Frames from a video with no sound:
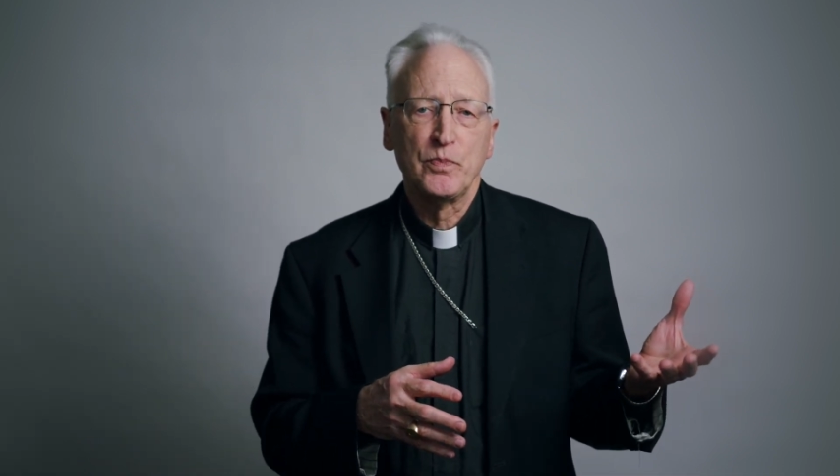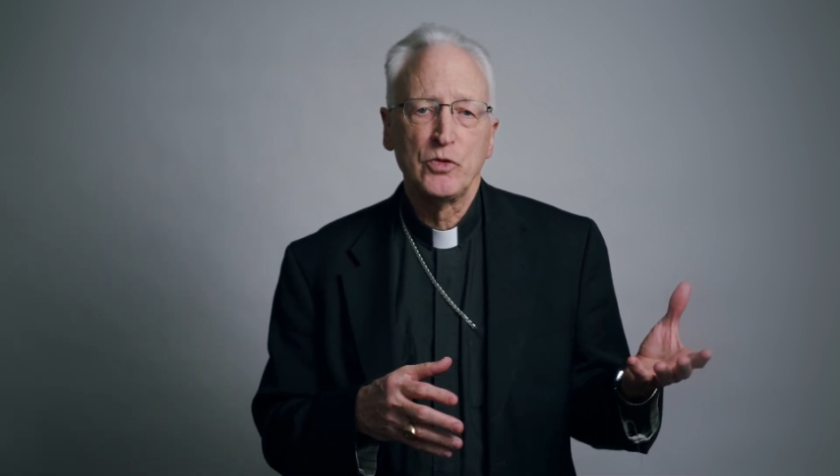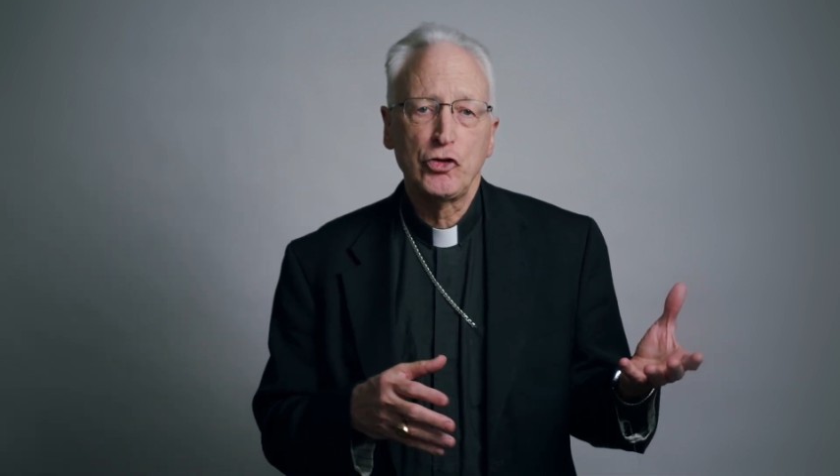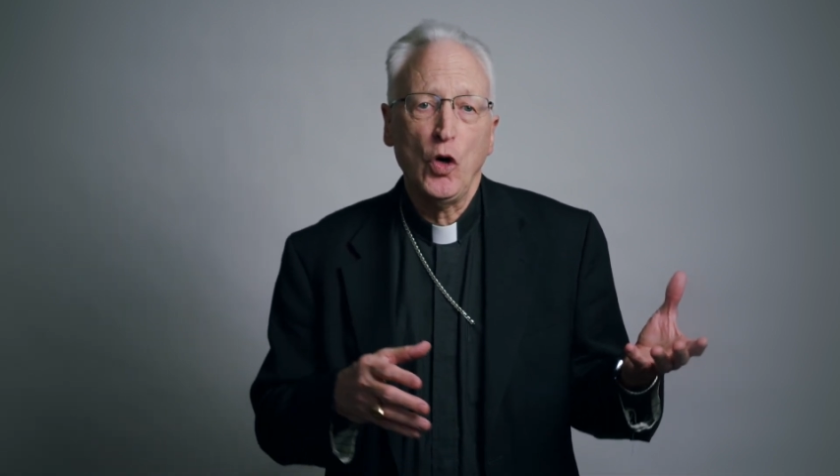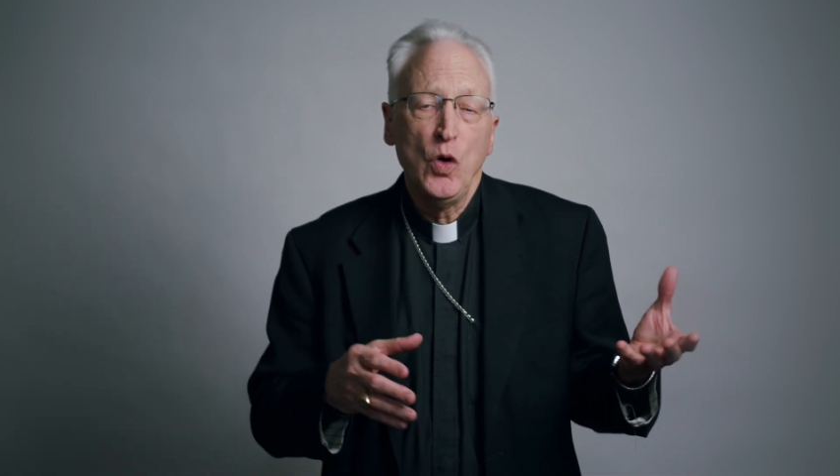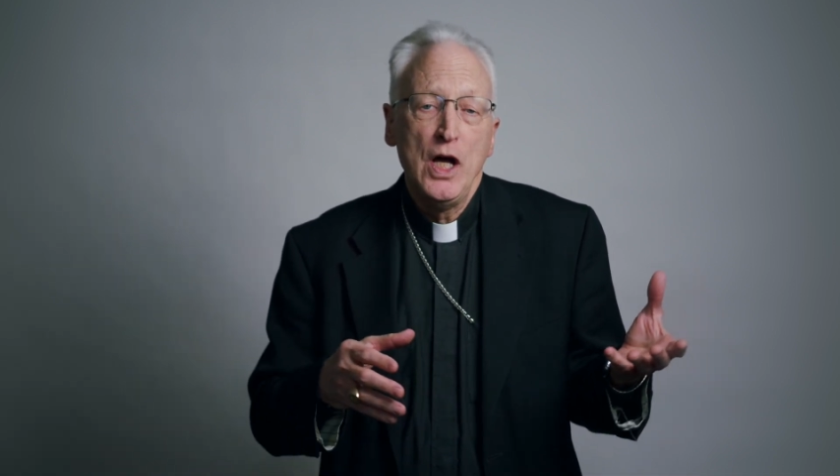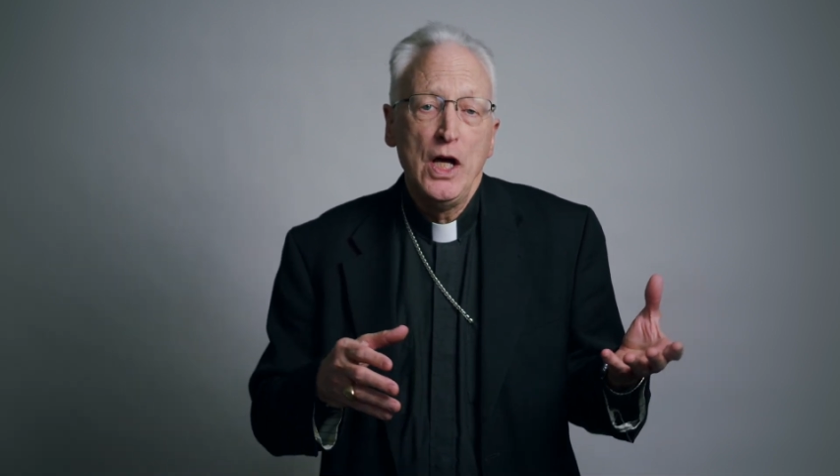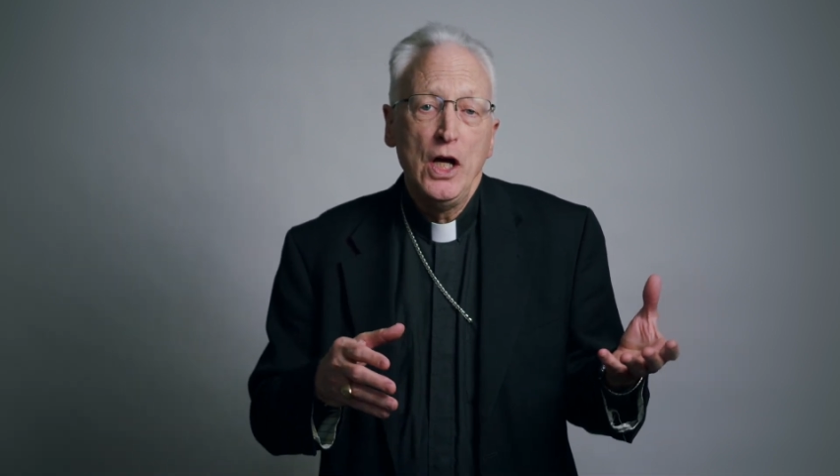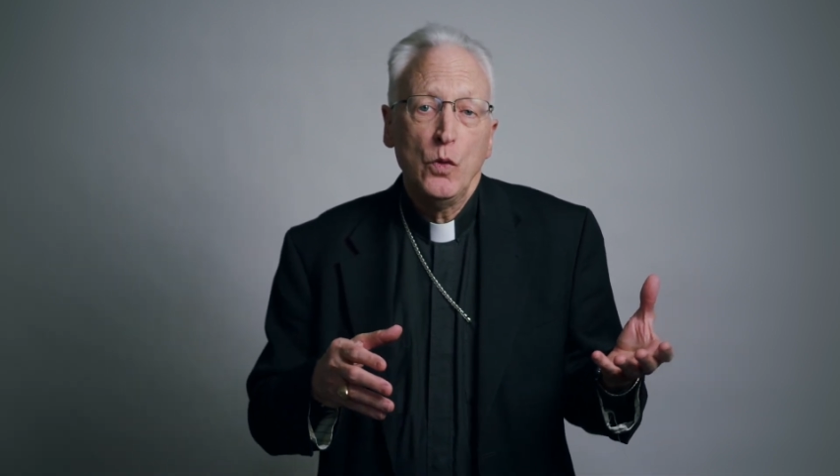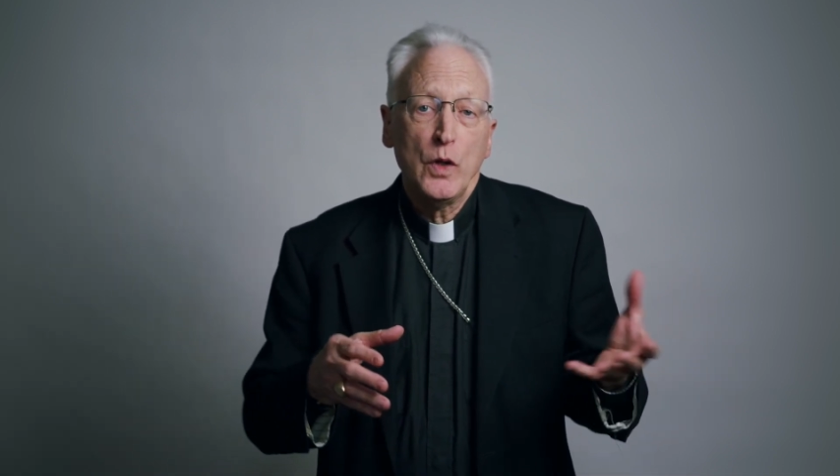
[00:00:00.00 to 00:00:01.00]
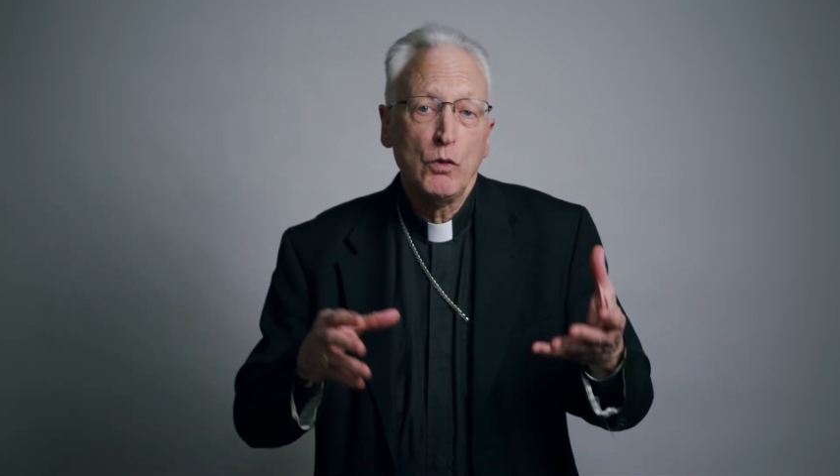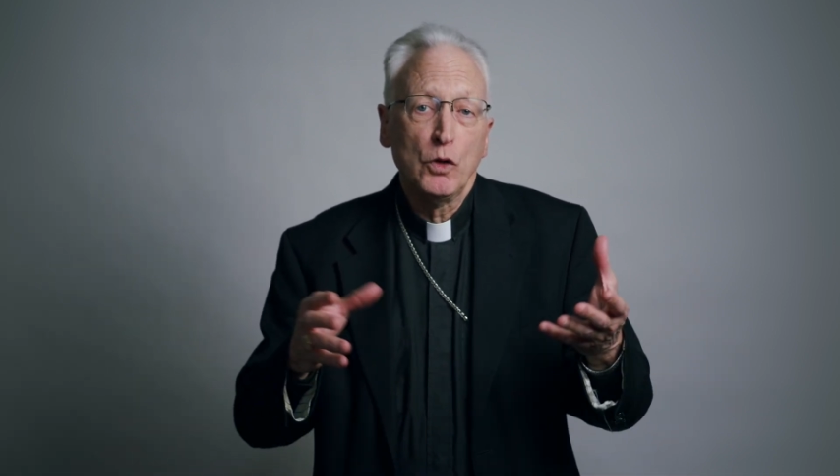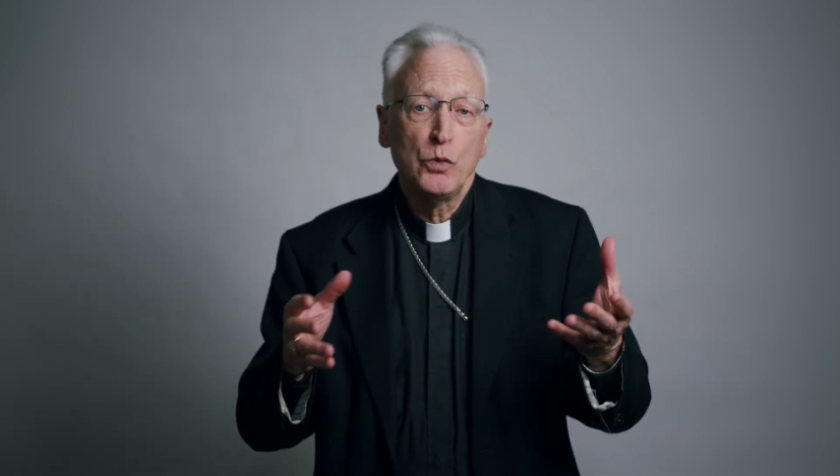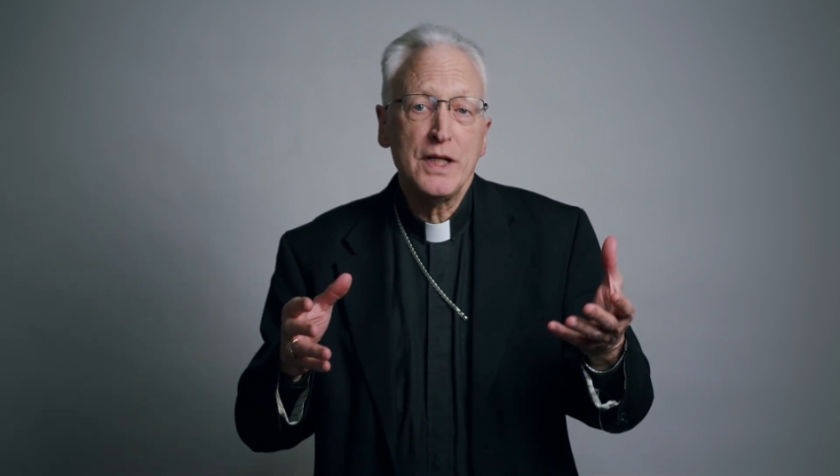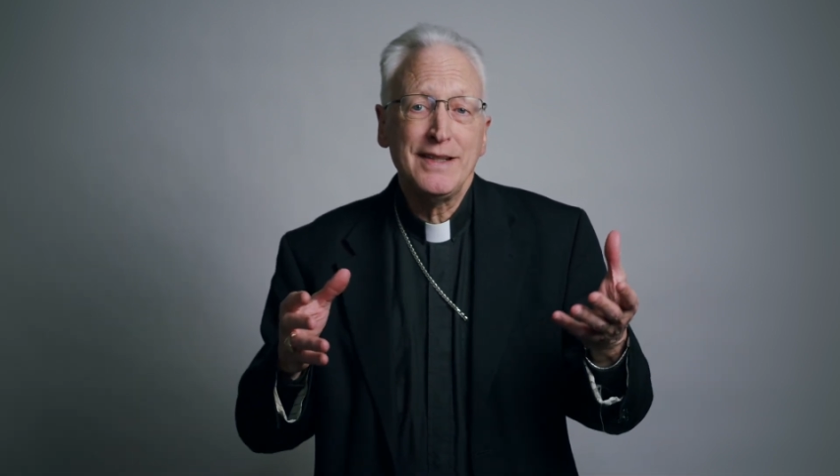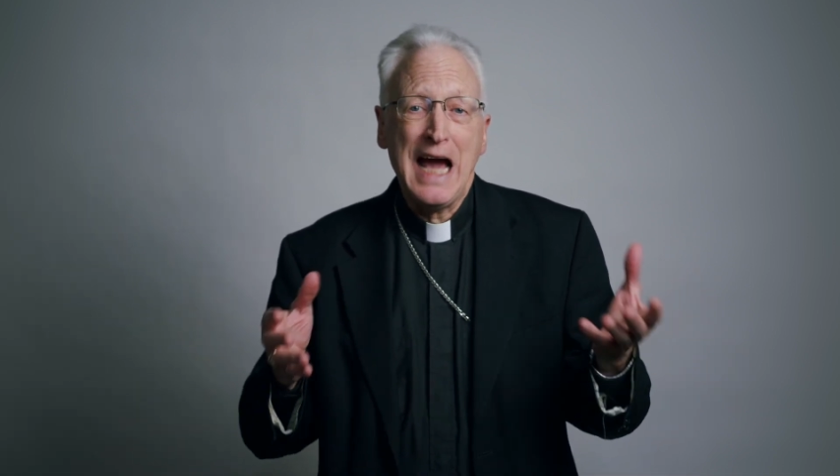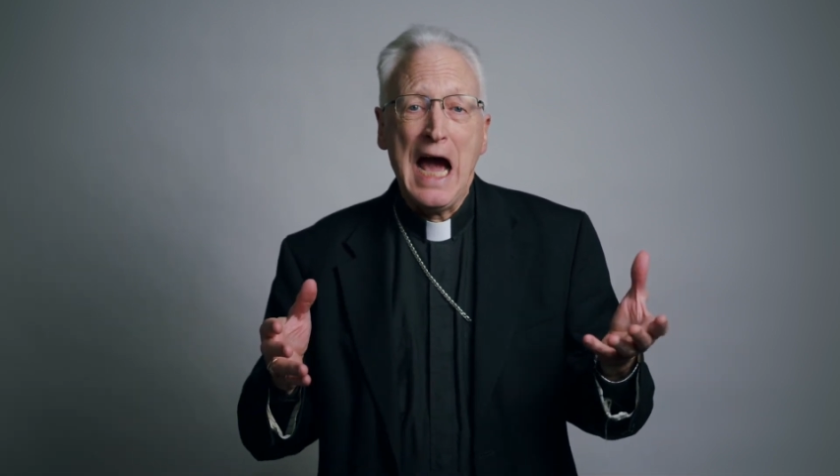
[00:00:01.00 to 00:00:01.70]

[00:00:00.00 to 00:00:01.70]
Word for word: So, we will read the